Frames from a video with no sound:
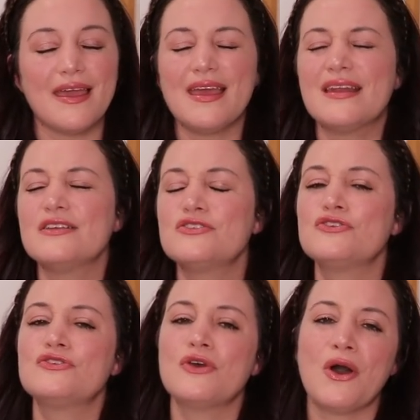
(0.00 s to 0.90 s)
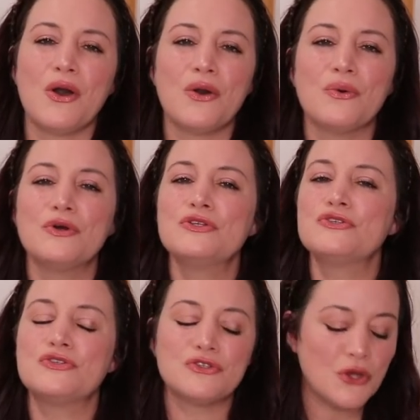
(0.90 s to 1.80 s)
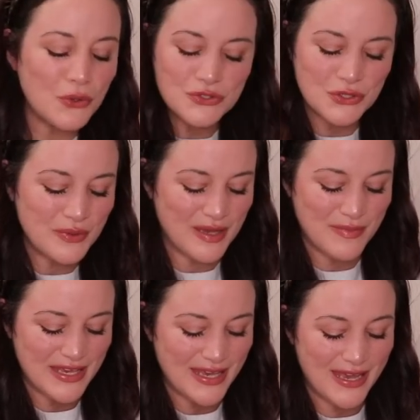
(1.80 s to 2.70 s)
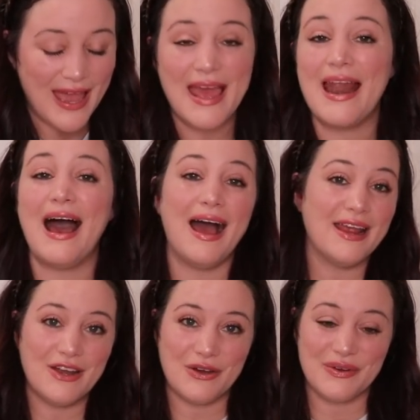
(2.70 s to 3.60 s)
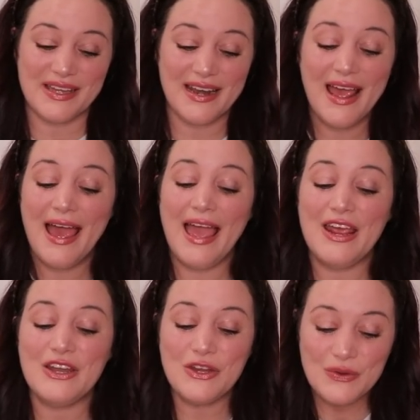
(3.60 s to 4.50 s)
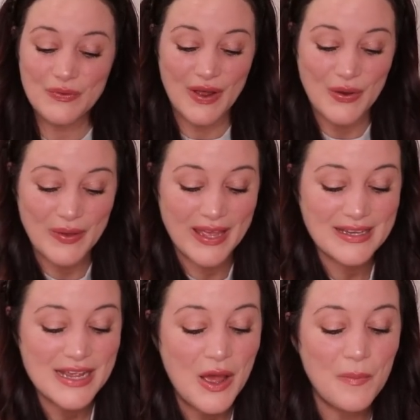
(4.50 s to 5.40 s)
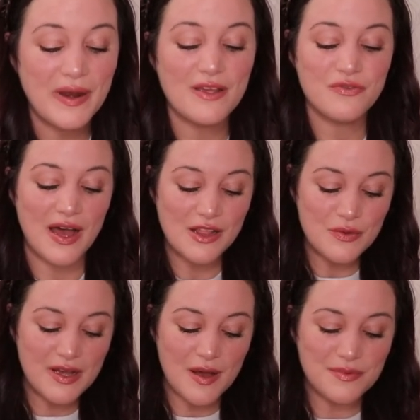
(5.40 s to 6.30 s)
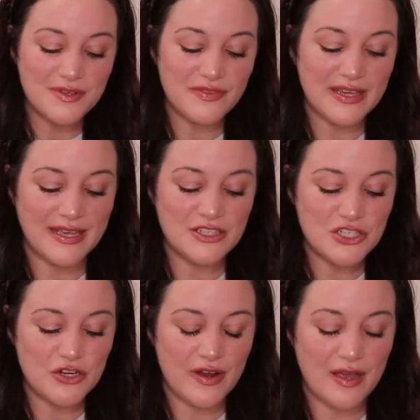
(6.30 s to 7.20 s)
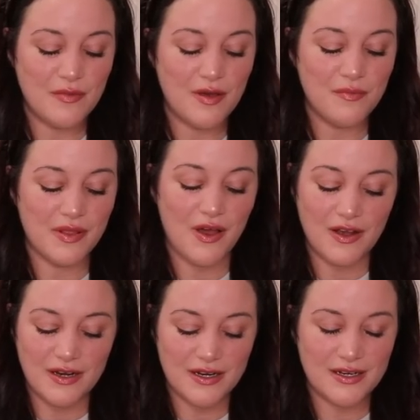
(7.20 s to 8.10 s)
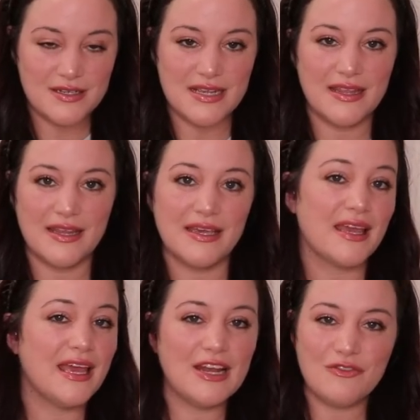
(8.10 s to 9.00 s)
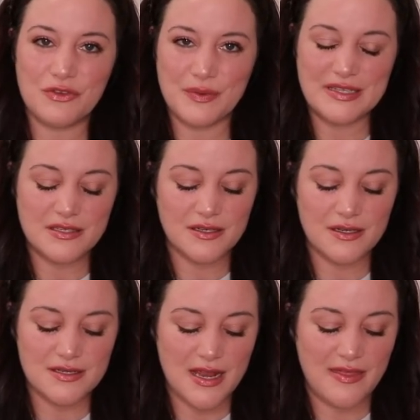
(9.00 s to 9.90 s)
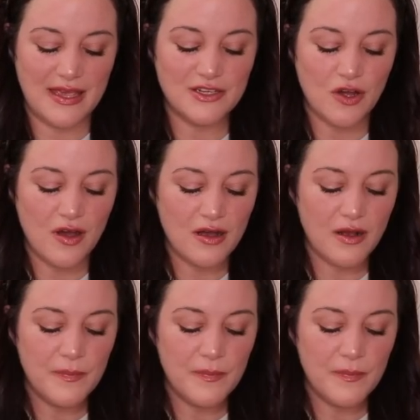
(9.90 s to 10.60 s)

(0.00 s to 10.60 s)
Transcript: It is so, so, so gimmicky, and I know it, and you know it, but I follow a couple of like Instagram bloggers and like influencers, and they talk